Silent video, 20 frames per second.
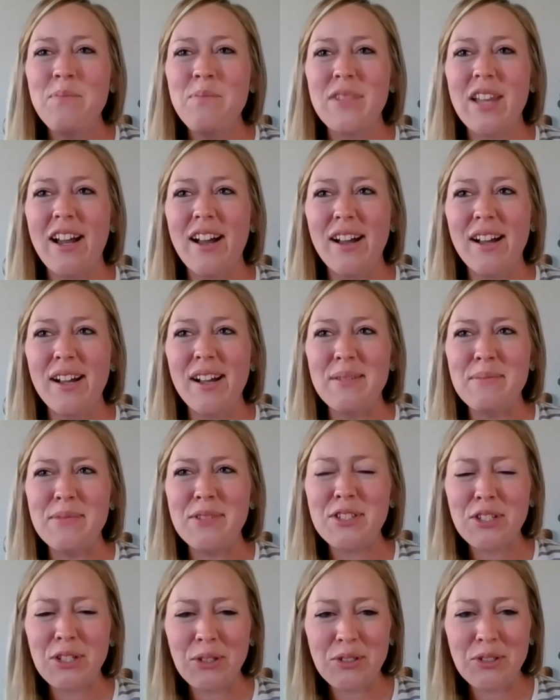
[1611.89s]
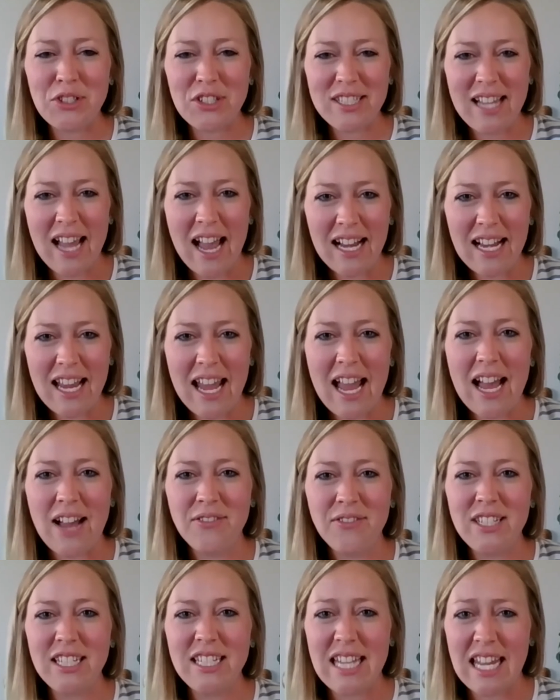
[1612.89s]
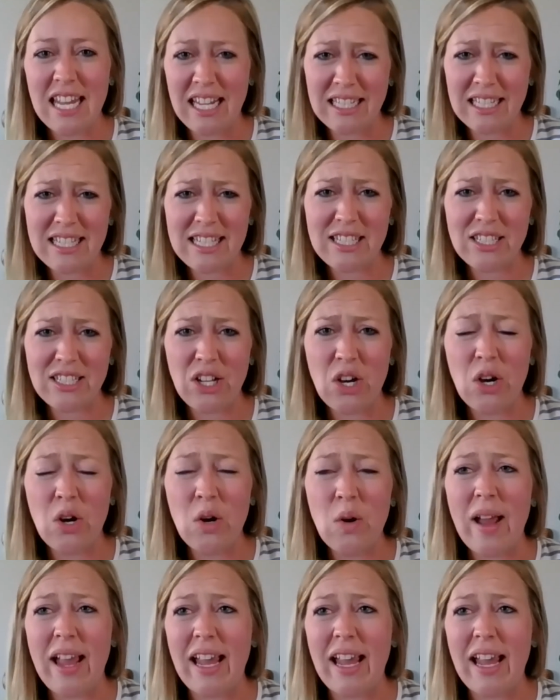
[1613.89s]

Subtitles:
So you just kind of have to take it slow